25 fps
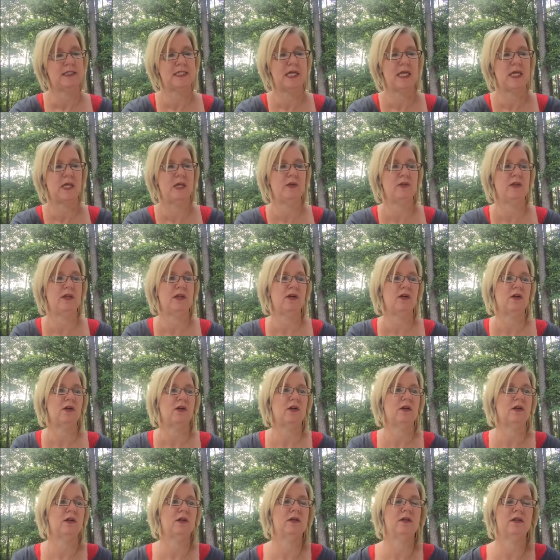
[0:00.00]
So
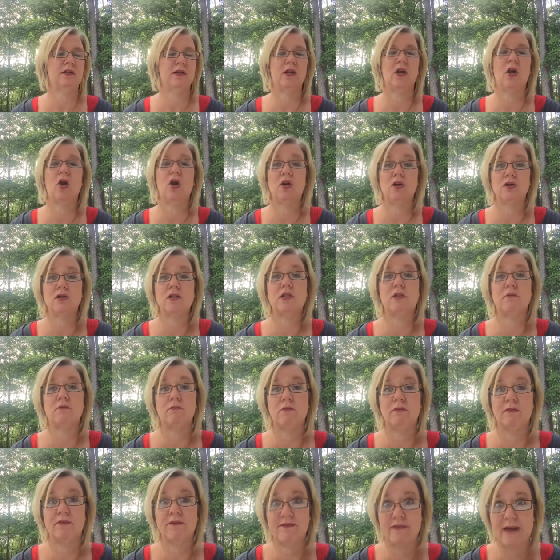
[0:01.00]
there, there are
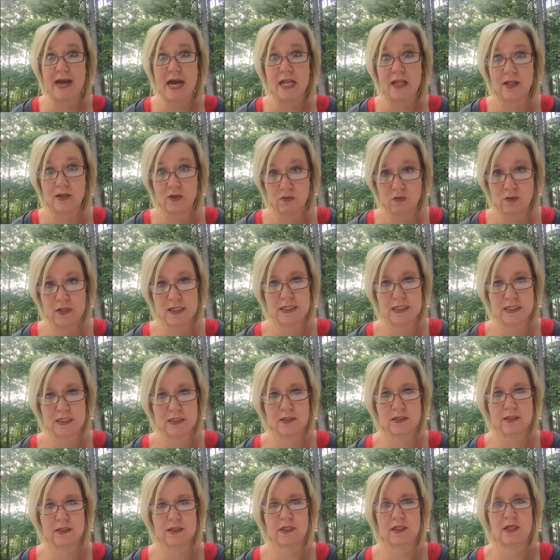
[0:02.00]
some valid
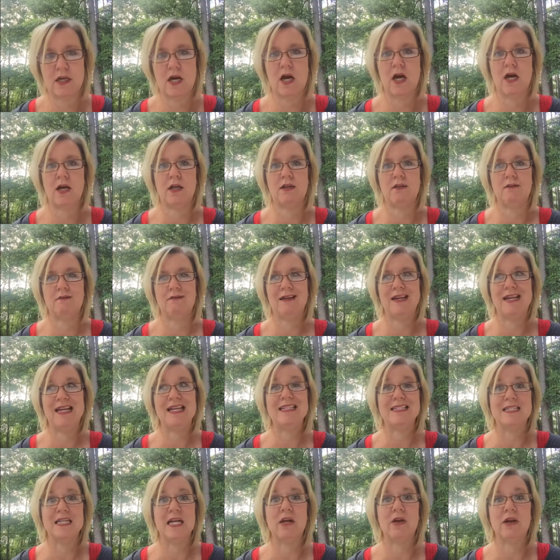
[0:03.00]
reasons to not
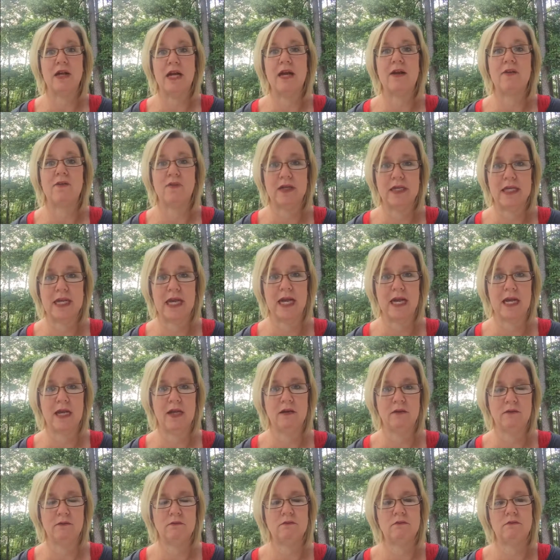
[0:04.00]
eat dairy every day
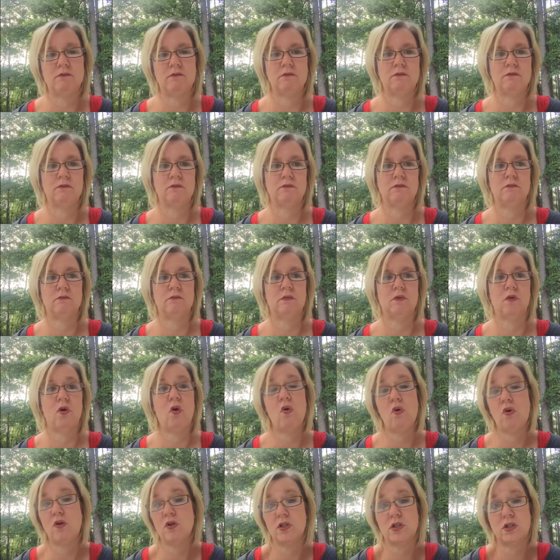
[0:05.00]

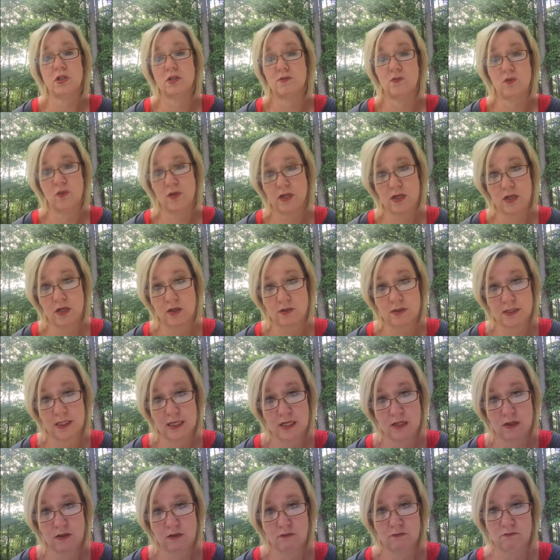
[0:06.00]
or just avoid it
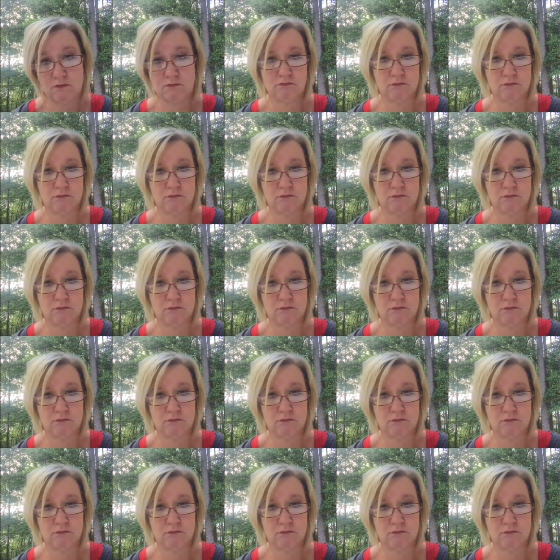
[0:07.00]
altogether